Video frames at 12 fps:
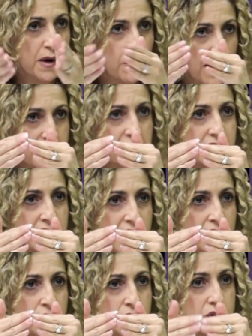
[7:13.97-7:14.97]
by raising
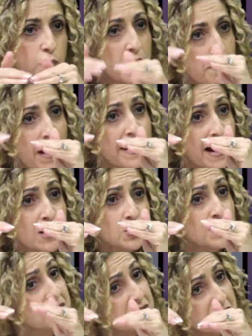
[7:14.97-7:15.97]
standards, we might
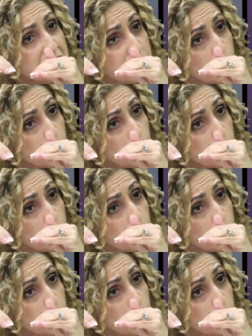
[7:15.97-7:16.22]
actually see